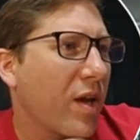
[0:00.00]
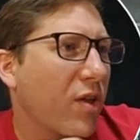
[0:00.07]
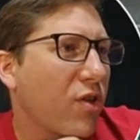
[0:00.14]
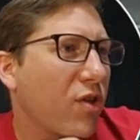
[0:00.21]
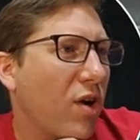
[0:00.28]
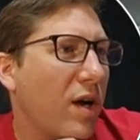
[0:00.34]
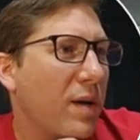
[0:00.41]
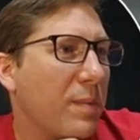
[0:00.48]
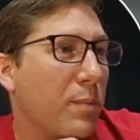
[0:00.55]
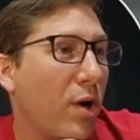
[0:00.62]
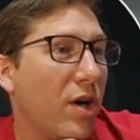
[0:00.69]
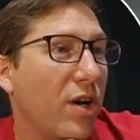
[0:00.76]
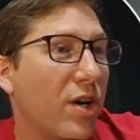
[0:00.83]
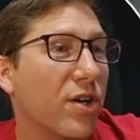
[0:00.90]
Thought
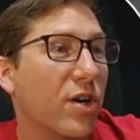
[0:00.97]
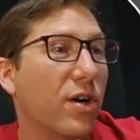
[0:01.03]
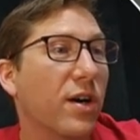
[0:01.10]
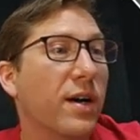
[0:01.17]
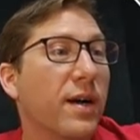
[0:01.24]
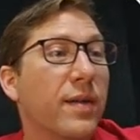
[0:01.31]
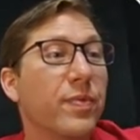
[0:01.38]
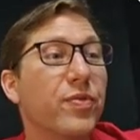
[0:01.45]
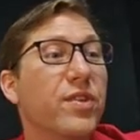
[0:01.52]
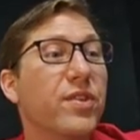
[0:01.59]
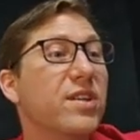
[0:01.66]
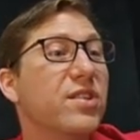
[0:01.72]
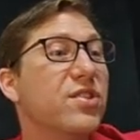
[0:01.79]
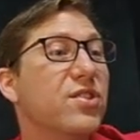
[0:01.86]
Monitor.
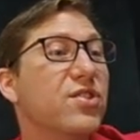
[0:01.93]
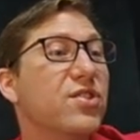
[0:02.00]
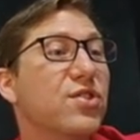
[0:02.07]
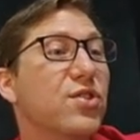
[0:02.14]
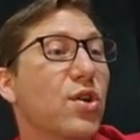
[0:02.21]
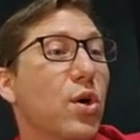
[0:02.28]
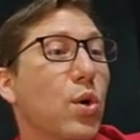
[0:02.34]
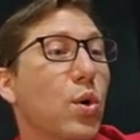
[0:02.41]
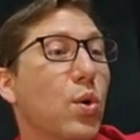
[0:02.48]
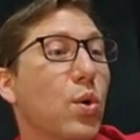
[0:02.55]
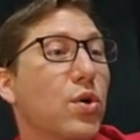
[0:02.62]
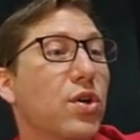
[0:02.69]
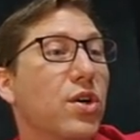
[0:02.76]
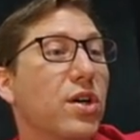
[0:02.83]
This is
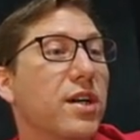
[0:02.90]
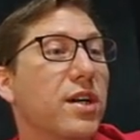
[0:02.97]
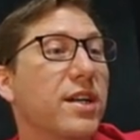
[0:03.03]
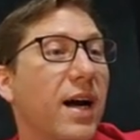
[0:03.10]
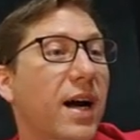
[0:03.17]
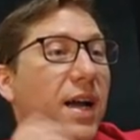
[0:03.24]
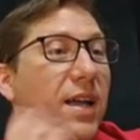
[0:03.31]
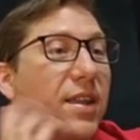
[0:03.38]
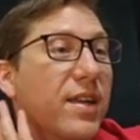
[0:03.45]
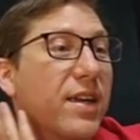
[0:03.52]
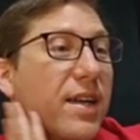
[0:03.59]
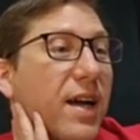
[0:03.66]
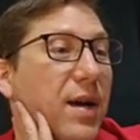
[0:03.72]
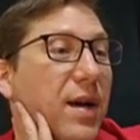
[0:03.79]
so good. I
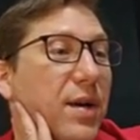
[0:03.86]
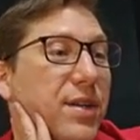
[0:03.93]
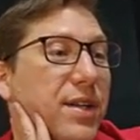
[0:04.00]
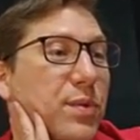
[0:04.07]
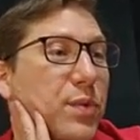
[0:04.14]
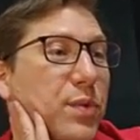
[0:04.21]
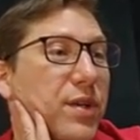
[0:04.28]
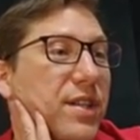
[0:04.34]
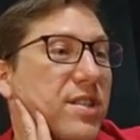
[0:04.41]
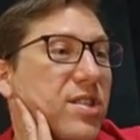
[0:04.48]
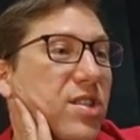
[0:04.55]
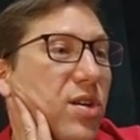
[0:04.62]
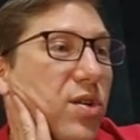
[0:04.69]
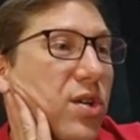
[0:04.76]
think I didn't realize
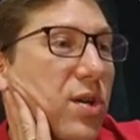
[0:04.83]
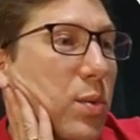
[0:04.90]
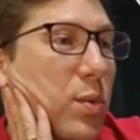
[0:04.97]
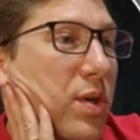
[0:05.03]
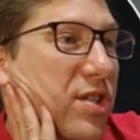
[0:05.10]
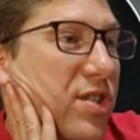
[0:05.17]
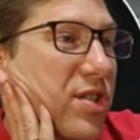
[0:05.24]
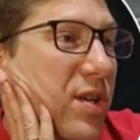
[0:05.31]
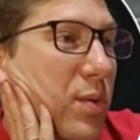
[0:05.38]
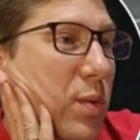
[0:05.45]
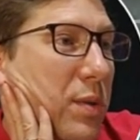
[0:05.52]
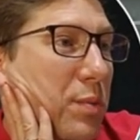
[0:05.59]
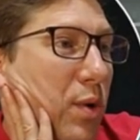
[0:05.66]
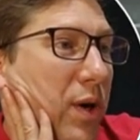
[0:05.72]
how good it was at
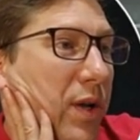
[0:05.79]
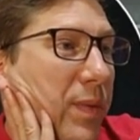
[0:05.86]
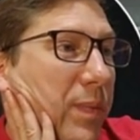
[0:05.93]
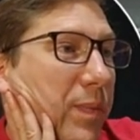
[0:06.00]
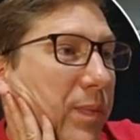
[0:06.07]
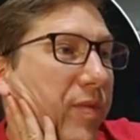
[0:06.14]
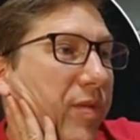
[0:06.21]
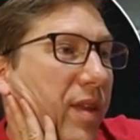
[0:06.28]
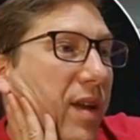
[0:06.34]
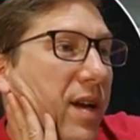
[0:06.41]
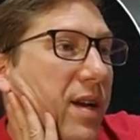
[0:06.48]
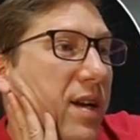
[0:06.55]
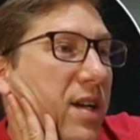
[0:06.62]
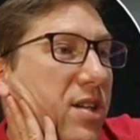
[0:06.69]
one point.
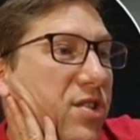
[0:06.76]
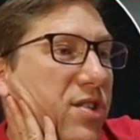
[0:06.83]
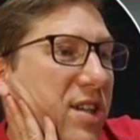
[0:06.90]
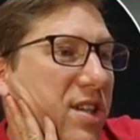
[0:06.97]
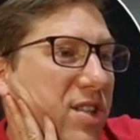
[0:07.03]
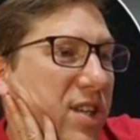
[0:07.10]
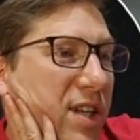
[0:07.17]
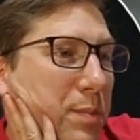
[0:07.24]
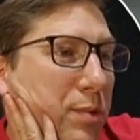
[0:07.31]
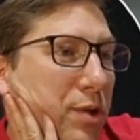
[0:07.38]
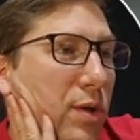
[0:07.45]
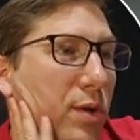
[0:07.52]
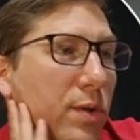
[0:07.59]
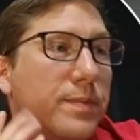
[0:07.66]
6 and a
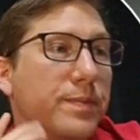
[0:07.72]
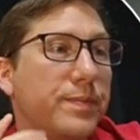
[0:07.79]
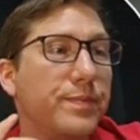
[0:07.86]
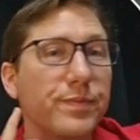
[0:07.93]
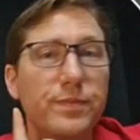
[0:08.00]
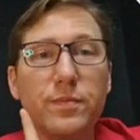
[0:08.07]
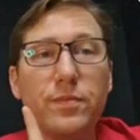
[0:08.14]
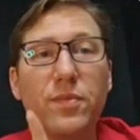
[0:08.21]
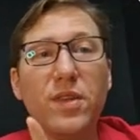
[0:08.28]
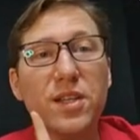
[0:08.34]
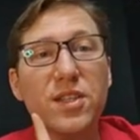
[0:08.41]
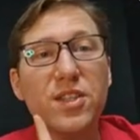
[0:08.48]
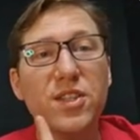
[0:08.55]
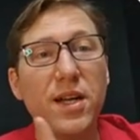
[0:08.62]
blue.
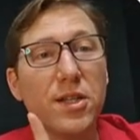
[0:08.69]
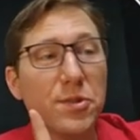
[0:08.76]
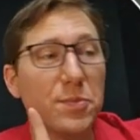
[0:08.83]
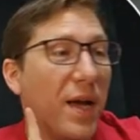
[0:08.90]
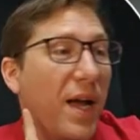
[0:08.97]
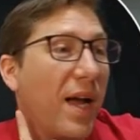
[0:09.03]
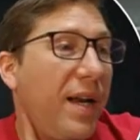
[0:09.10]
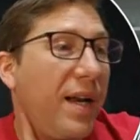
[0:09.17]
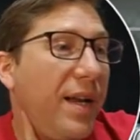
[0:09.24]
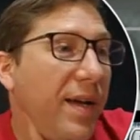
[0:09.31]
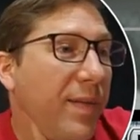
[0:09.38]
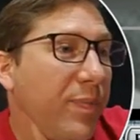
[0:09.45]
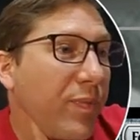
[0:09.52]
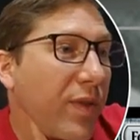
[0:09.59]
Sounds bad.
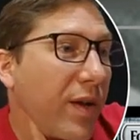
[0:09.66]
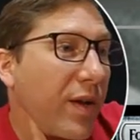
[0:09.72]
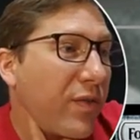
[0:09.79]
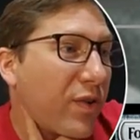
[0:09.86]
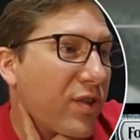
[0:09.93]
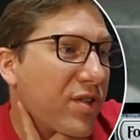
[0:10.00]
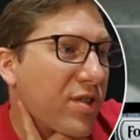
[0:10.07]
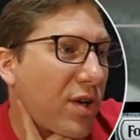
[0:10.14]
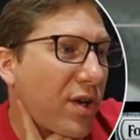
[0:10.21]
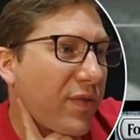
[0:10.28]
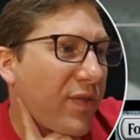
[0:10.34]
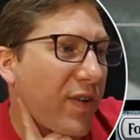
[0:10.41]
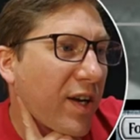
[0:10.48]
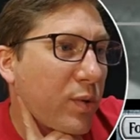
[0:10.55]
For this
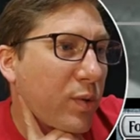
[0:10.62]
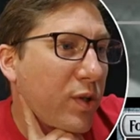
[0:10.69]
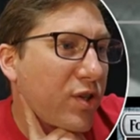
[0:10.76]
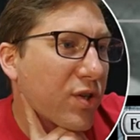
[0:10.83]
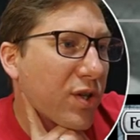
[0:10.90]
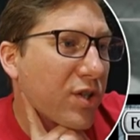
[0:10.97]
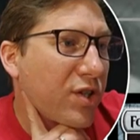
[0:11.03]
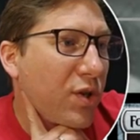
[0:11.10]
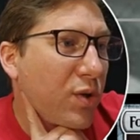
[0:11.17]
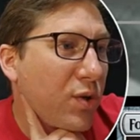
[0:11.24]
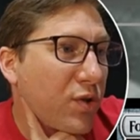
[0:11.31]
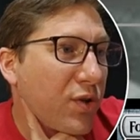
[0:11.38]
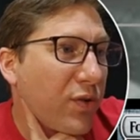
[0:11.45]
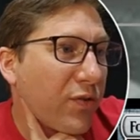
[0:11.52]
artifact creature, a
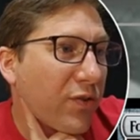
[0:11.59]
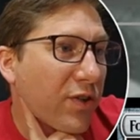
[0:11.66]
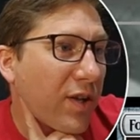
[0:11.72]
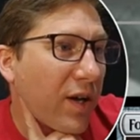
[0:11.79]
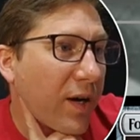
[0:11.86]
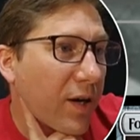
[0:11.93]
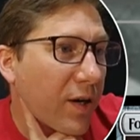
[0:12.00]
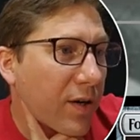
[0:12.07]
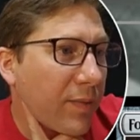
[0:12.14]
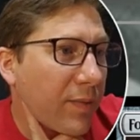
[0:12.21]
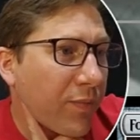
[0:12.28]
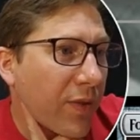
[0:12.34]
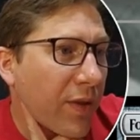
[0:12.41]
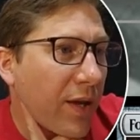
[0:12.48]
2-2 flyer.
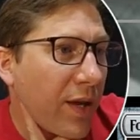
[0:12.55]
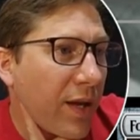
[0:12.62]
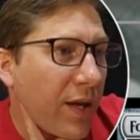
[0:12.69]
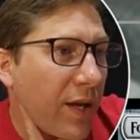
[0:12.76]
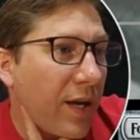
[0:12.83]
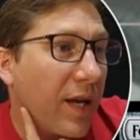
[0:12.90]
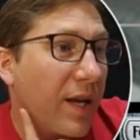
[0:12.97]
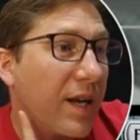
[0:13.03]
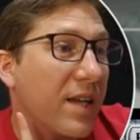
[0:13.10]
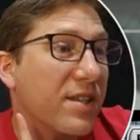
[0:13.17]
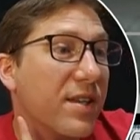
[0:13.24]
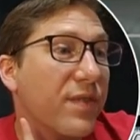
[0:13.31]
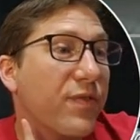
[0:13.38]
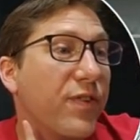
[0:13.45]
It
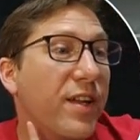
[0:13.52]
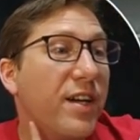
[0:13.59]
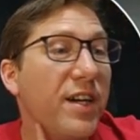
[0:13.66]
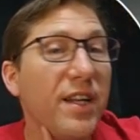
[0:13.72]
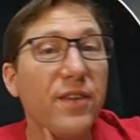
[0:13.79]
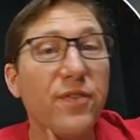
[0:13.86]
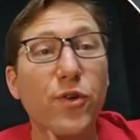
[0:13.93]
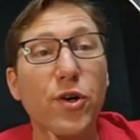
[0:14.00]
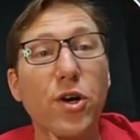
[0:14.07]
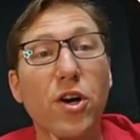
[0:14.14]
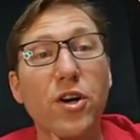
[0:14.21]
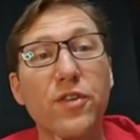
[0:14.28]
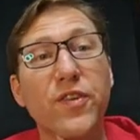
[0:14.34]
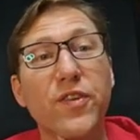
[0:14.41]
has affinity for
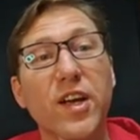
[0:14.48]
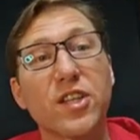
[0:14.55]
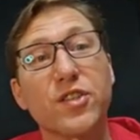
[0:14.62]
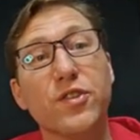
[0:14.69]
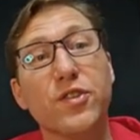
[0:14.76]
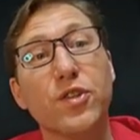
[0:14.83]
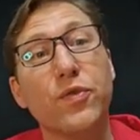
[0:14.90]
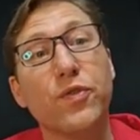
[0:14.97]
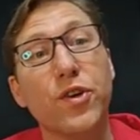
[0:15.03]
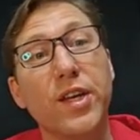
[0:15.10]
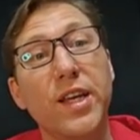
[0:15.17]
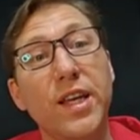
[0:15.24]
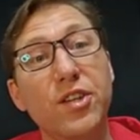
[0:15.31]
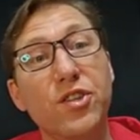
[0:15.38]
artifacts. So for
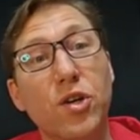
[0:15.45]
each